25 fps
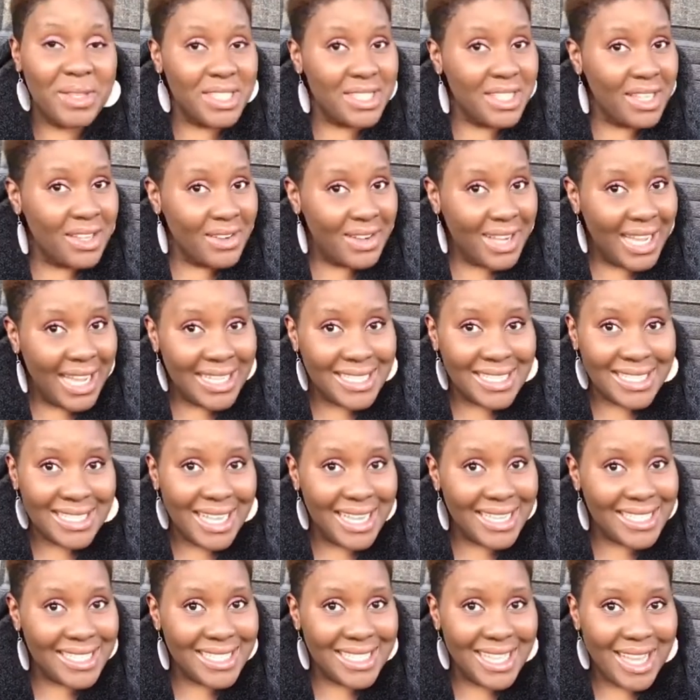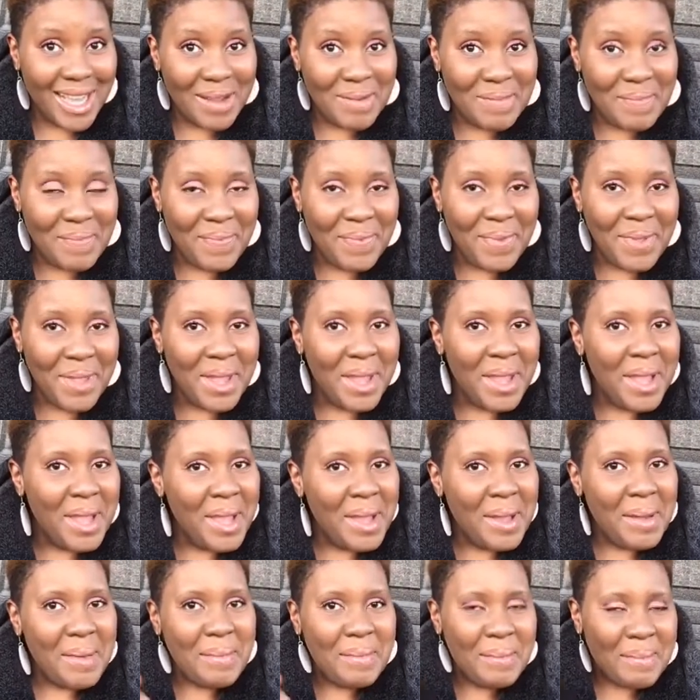see you guys next time
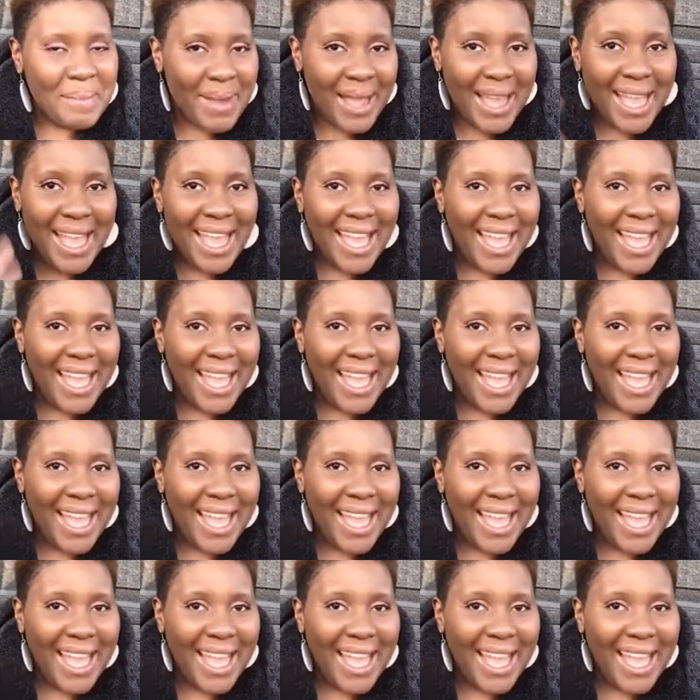bye